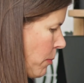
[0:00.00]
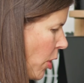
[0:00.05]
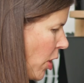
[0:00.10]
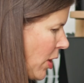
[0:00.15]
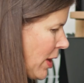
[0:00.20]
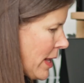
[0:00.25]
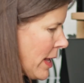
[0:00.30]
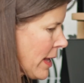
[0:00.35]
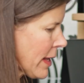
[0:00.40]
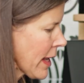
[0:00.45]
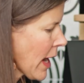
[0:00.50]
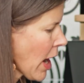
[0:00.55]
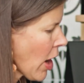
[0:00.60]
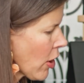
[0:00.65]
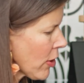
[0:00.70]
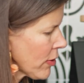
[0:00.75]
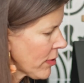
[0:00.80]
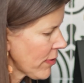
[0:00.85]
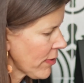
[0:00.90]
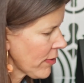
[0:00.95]
barley and
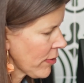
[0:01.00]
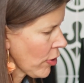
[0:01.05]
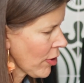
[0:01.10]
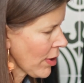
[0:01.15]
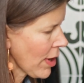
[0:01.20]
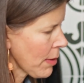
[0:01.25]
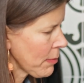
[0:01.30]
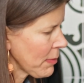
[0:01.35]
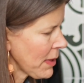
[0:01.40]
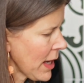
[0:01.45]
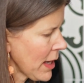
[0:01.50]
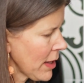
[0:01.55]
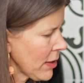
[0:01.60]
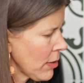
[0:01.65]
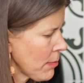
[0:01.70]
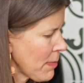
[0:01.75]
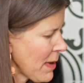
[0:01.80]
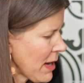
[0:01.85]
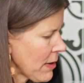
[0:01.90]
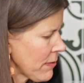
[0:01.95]
carrots so that I'm getting
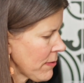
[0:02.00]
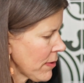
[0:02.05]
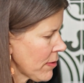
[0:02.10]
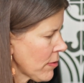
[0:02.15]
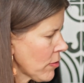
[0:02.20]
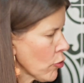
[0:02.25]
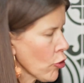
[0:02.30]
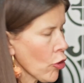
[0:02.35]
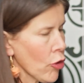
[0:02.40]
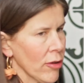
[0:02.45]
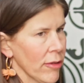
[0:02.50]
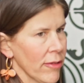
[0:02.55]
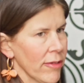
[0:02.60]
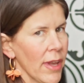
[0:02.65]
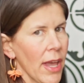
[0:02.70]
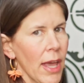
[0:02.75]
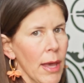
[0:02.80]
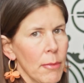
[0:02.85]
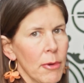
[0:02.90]
the benefits of those,